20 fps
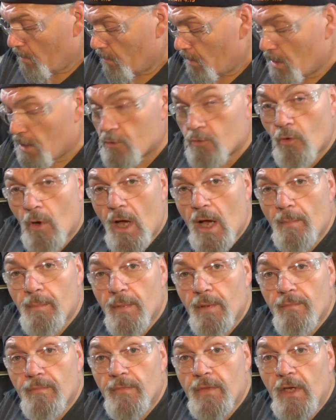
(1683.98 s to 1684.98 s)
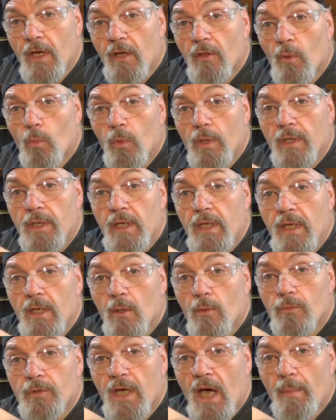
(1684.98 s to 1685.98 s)
and I drop the other one in
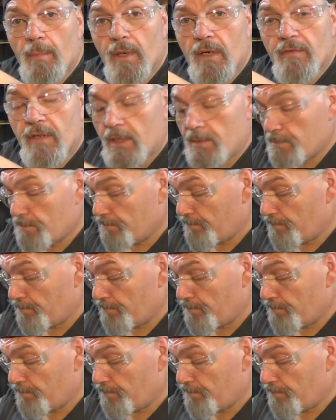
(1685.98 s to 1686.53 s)
on top of it